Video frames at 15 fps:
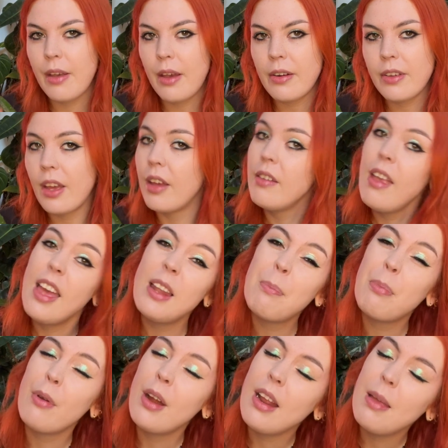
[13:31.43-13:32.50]
I'd go, yeah, they're
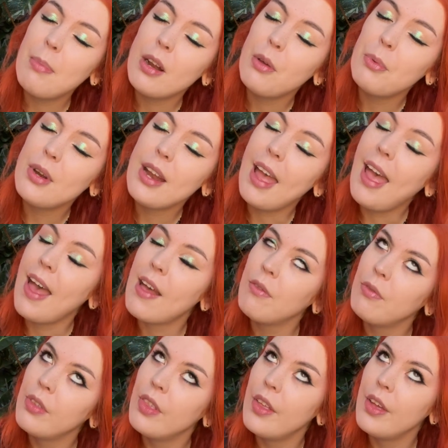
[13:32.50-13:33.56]
pretty, but I wouldn't have
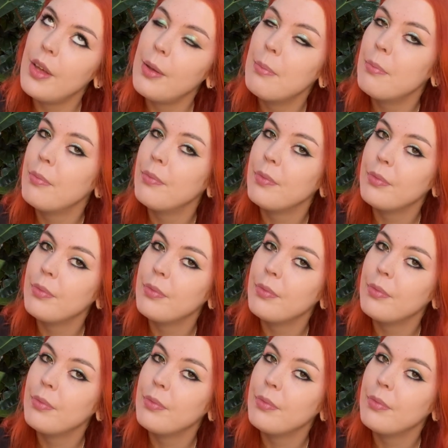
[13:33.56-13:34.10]
them.